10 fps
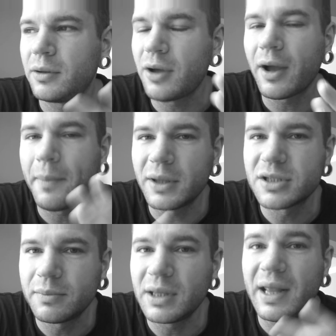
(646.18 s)
talk about
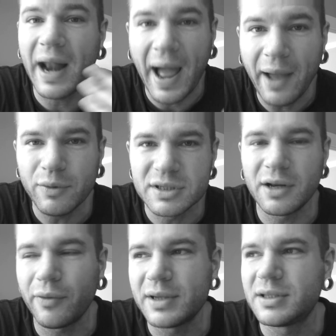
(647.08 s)
something that I was
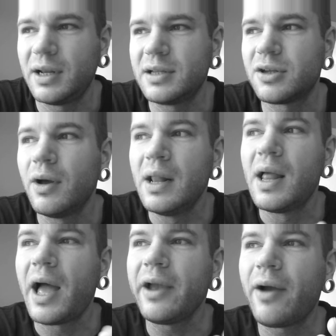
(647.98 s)
interested in. So
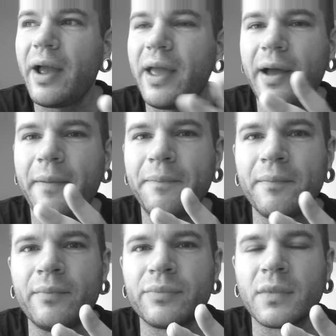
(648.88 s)
here I am.